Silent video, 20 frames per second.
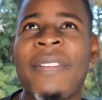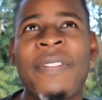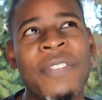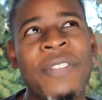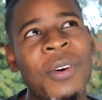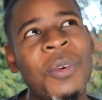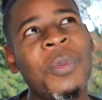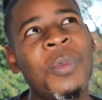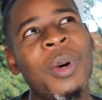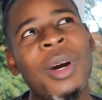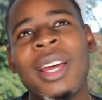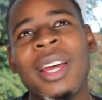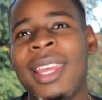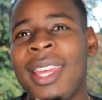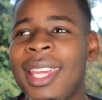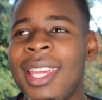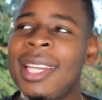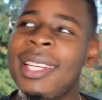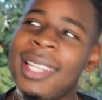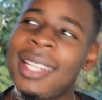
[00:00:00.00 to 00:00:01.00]
for what
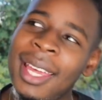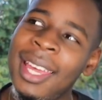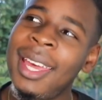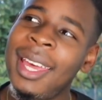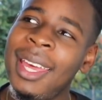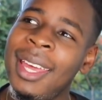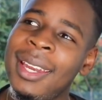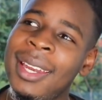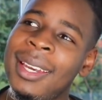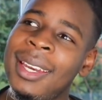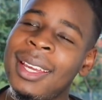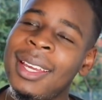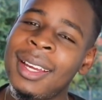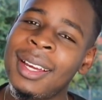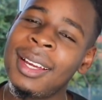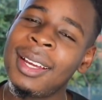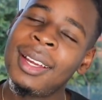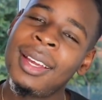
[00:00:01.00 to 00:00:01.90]
he did.